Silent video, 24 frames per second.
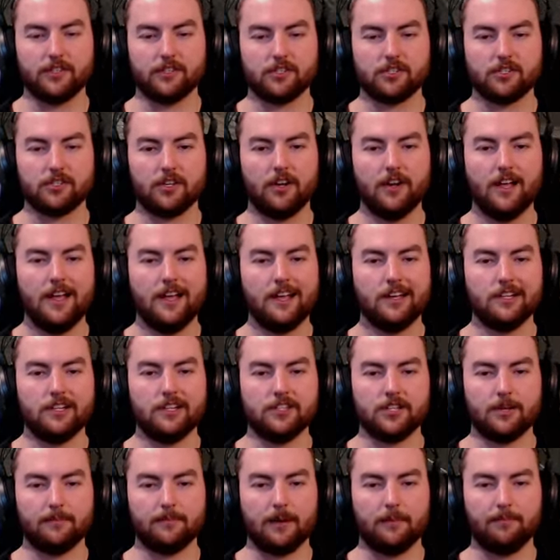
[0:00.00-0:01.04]
a shot. You
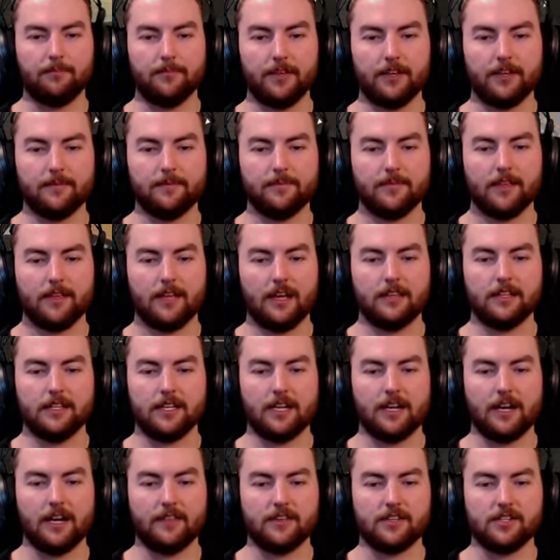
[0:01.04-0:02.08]
jump up there and you
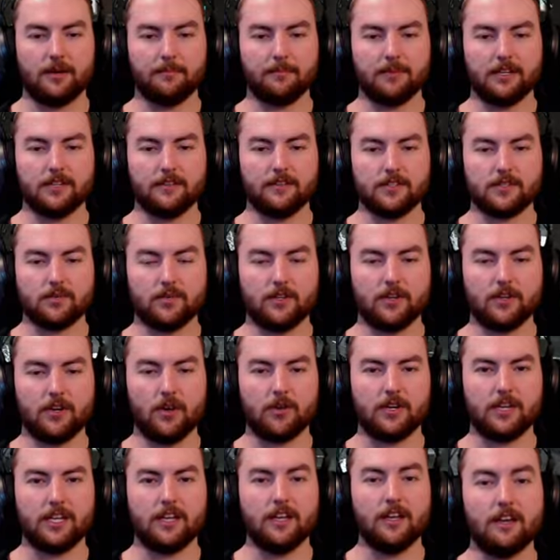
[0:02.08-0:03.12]
hit another jump into this window
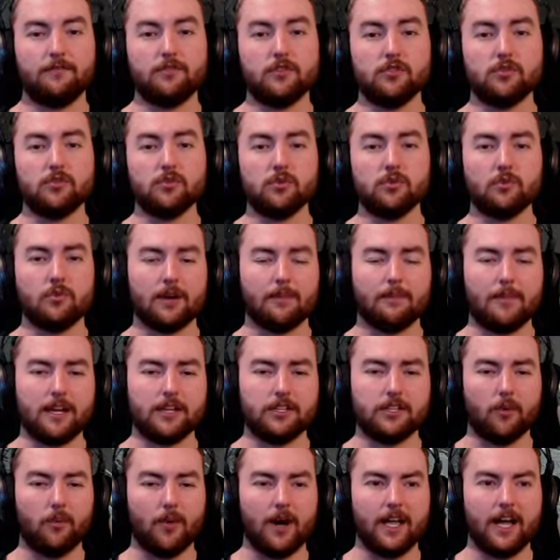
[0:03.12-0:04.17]
here. you do want to
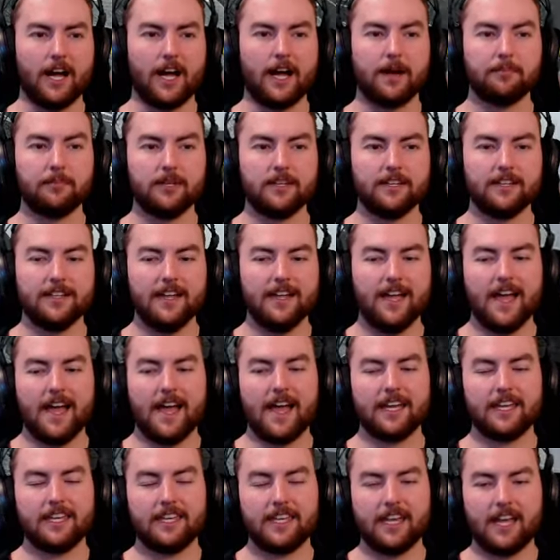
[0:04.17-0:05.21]
make your way up here,
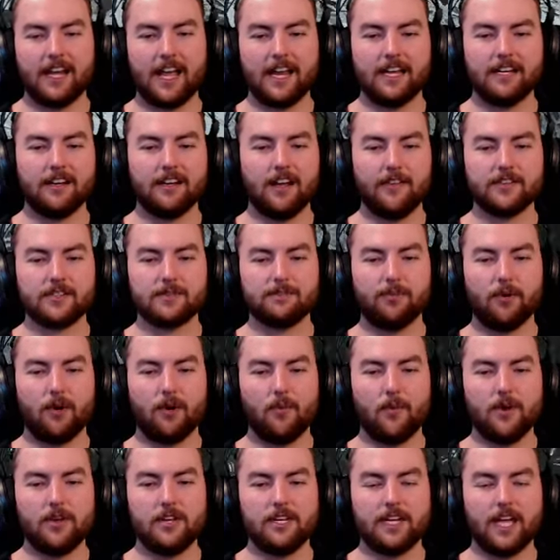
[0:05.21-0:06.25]
again, another spot
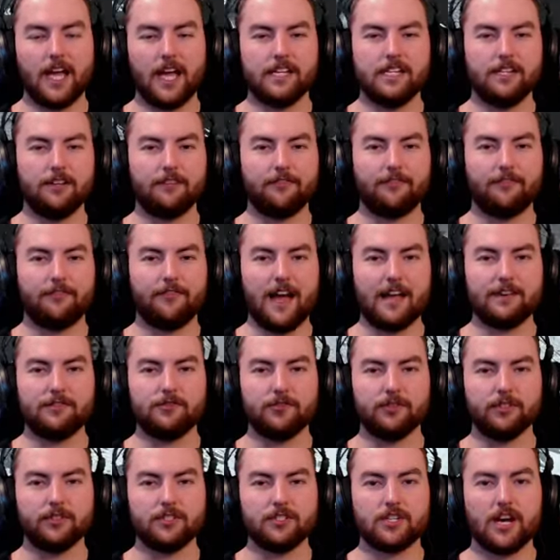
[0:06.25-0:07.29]
where you can hit a fat
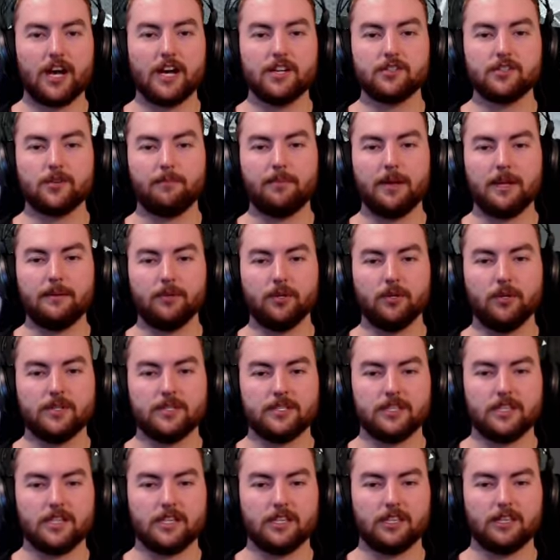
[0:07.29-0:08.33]
drill charge on people who are
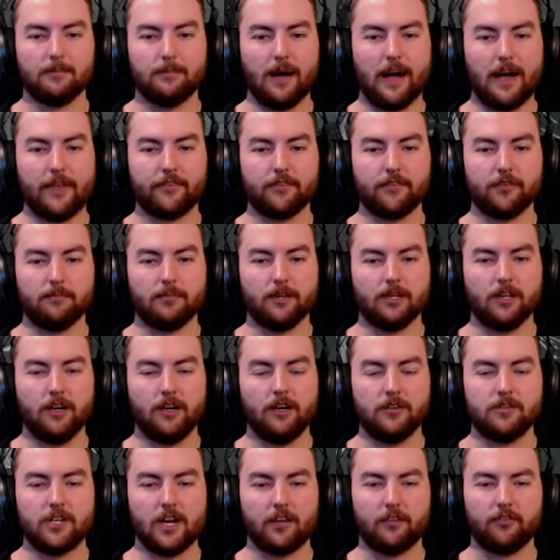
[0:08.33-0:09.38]
sitting in the bathroom
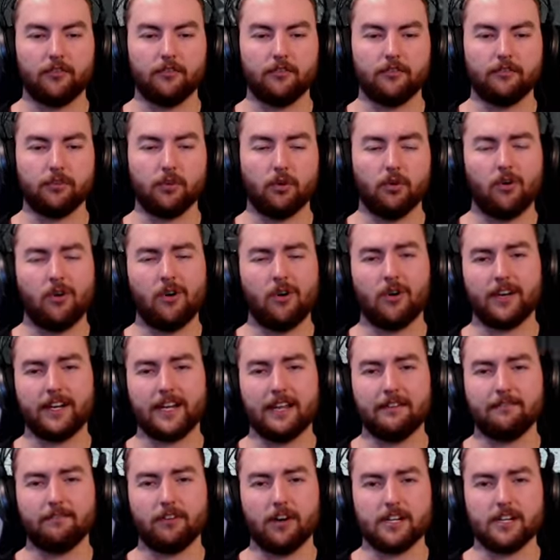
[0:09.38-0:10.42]
below, chuck it through the floor, or
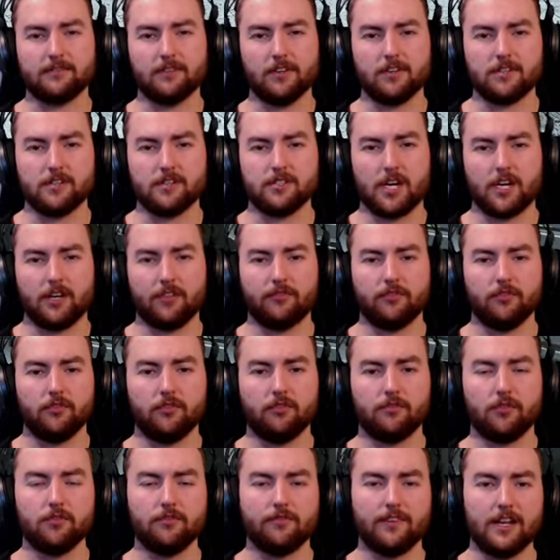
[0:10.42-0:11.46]
again, vice versa, chuck it through the
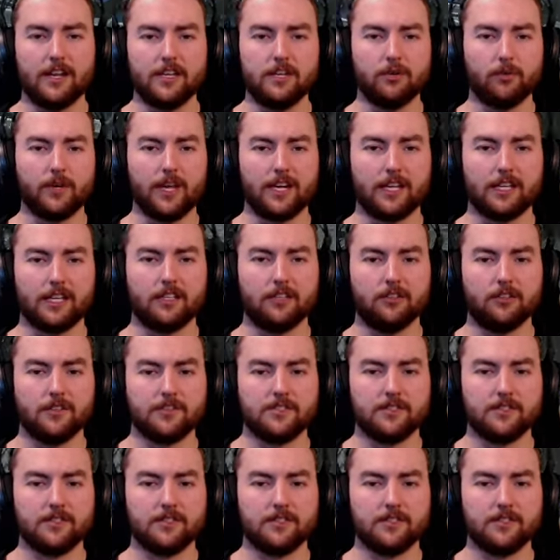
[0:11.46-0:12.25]
roof, and you'll get a kill on